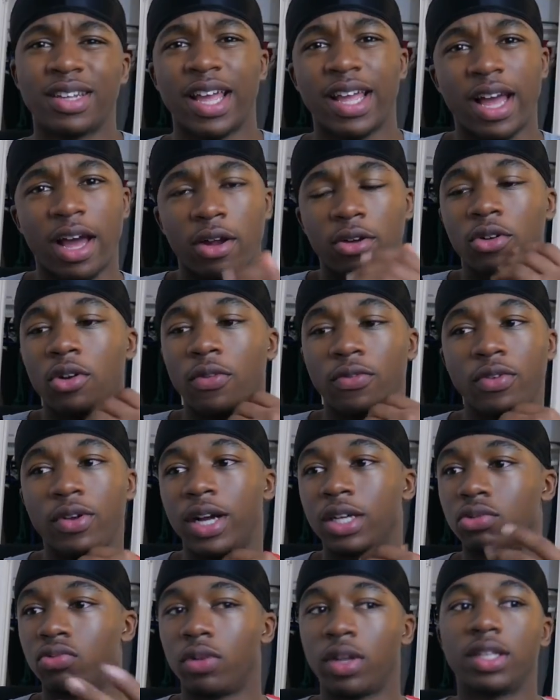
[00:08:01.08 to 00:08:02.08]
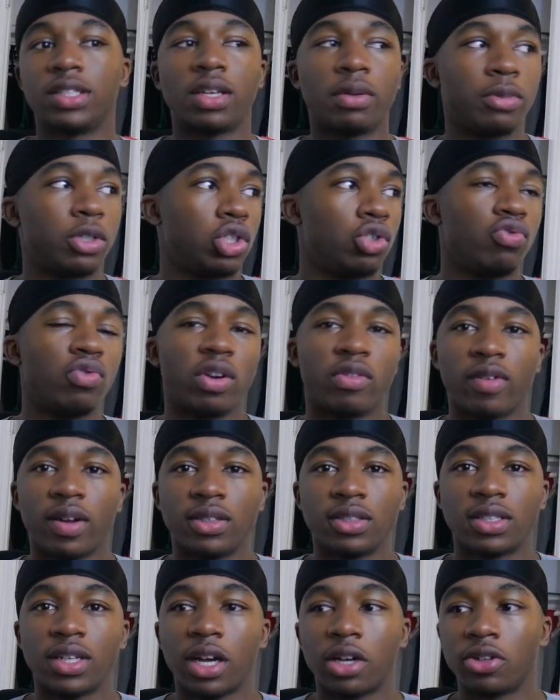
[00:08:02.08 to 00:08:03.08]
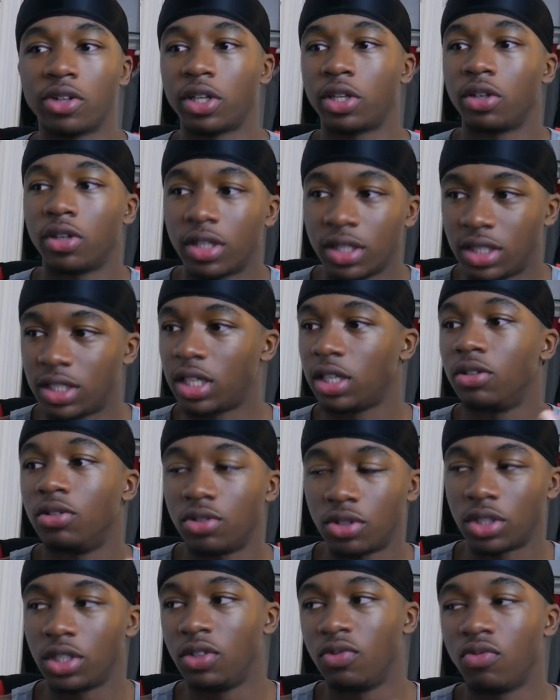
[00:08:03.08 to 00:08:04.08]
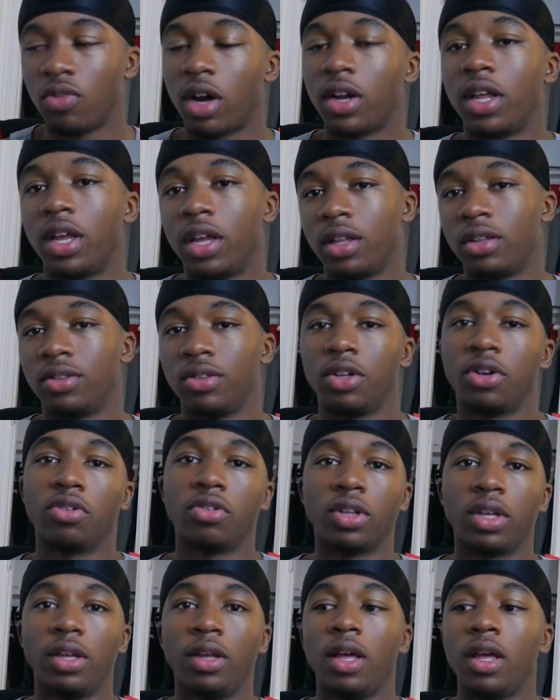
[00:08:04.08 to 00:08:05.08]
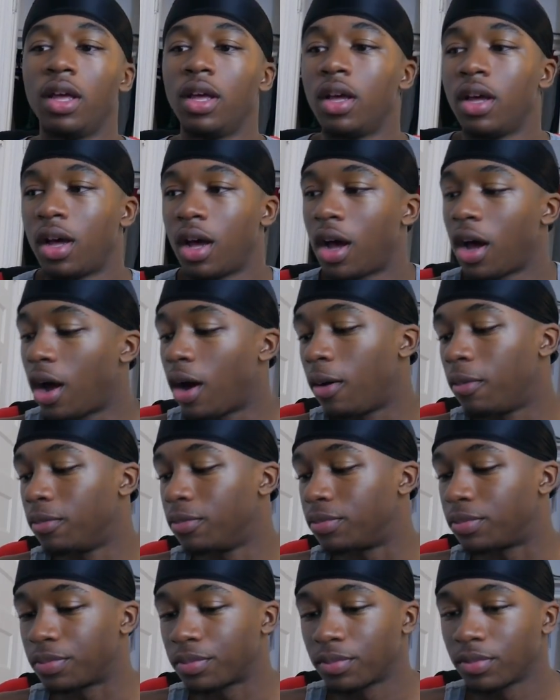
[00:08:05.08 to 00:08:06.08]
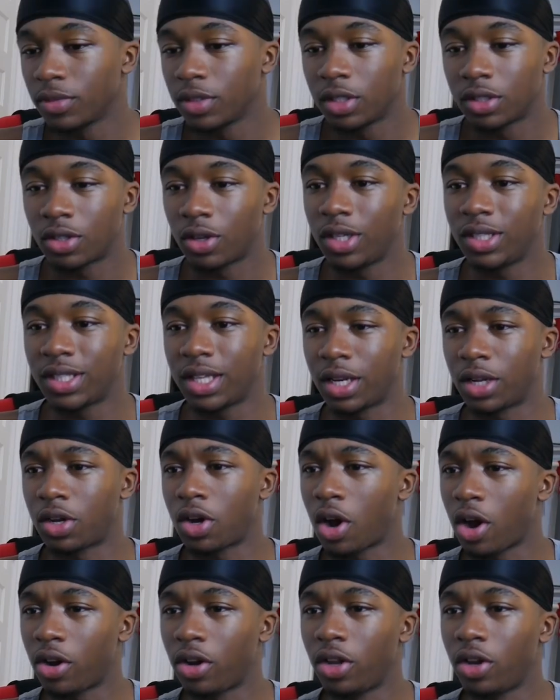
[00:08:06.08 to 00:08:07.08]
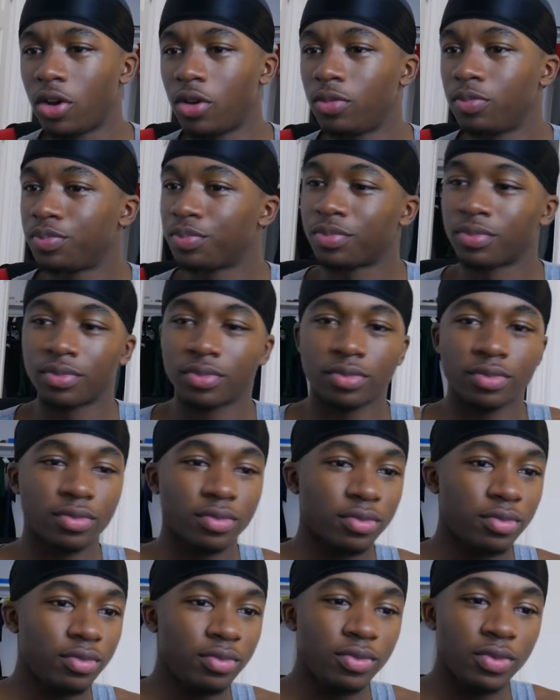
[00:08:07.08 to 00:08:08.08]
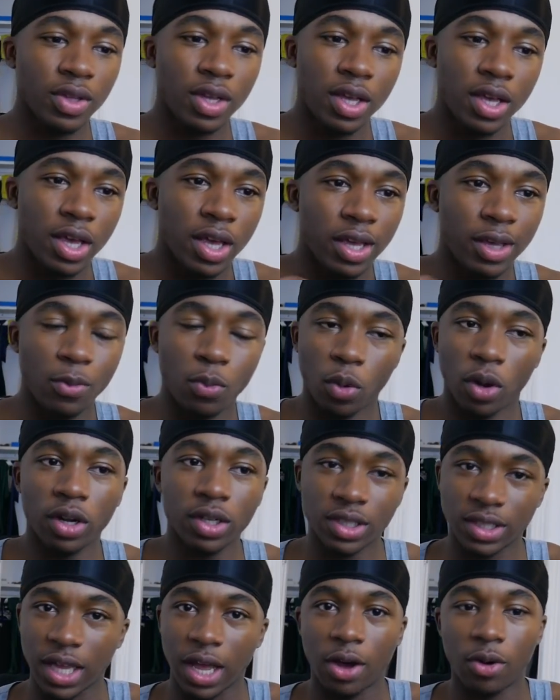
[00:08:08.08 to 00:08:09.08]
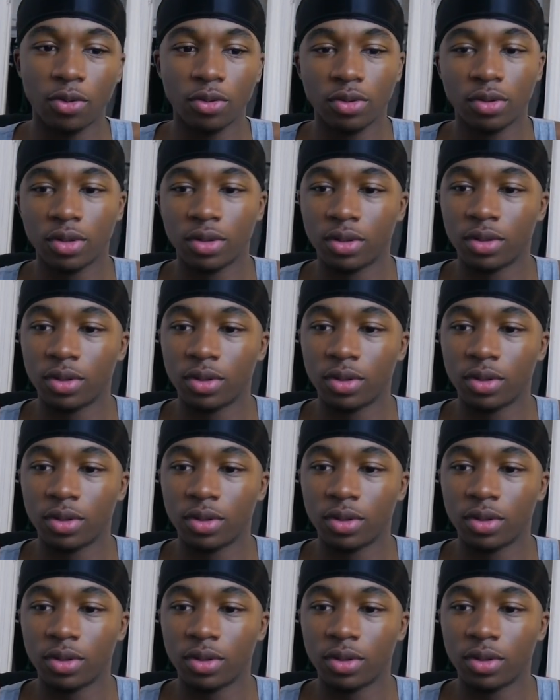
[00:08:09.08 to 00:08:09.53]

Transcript: Like, I don't know if you guys realize how much you run around in soccer. Like, you're continuously running, literally. So he's getting cardio. He works out.